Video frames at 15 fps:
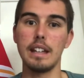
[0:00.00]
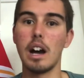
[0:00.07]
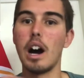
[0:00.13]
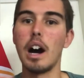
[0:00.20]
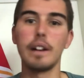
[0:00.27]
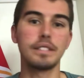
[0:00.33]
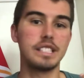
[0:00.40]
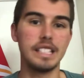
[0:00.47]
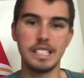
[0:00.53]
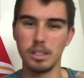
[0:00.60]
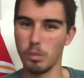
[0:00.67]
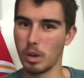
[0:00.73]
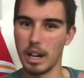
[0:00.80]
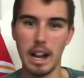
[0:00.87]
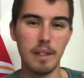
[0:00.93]
offseason
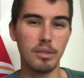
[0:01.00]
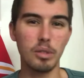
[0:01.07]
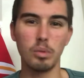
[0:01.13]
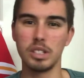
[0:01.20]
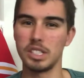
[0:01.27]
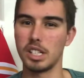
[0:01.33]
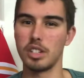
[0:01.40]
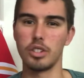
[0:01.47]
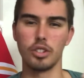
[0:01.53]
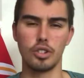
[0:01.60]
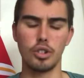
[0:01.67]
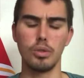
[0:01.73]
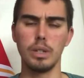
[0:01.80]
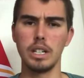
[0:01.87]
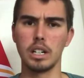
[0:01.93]
where everyone's under
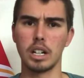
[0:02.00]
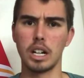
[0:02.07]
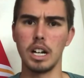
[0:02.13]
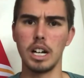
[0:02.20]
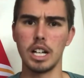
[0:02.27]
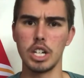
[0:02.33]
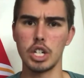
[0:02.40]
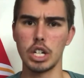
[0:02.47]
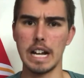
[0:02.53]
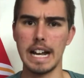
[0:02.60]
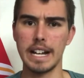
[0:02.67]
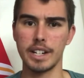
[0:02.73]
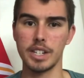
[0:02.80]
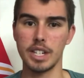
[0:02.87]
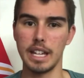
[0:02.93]
2-year
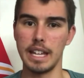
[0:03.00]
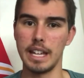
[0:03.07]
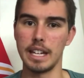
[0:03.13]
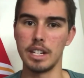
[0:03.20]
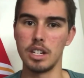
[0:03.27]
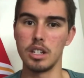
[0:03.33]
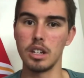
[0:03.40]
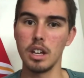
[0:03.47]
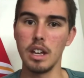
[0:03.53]
contracts and